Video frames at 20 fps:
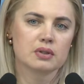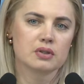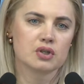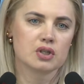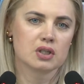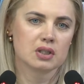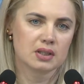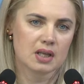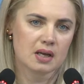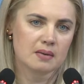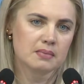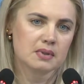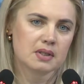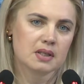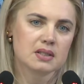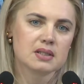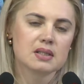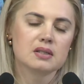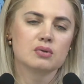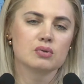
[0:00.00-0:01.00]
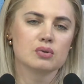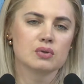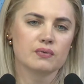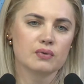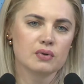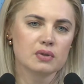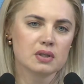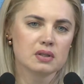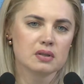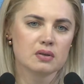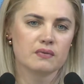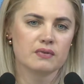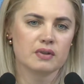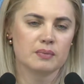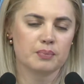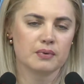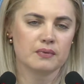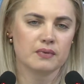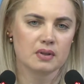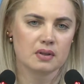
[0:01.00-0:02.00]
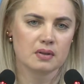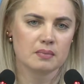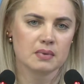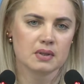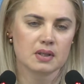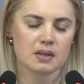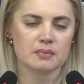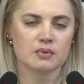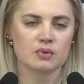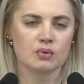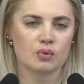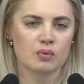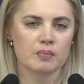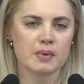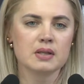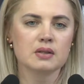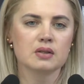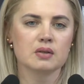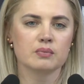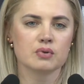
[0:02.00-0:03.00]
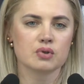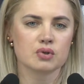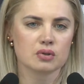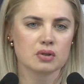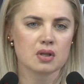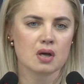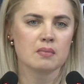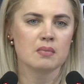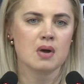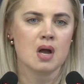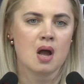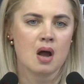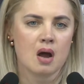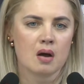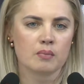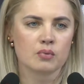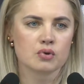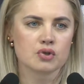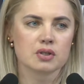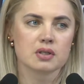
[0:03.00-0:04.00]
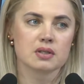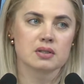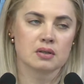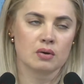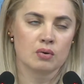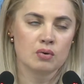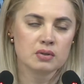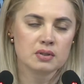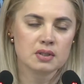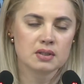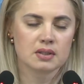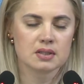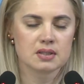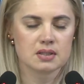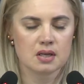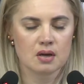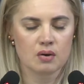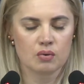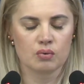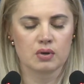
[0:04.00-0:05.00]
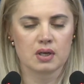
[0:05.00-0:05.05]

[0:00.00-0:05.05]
That's why these classes, these activities are not always there.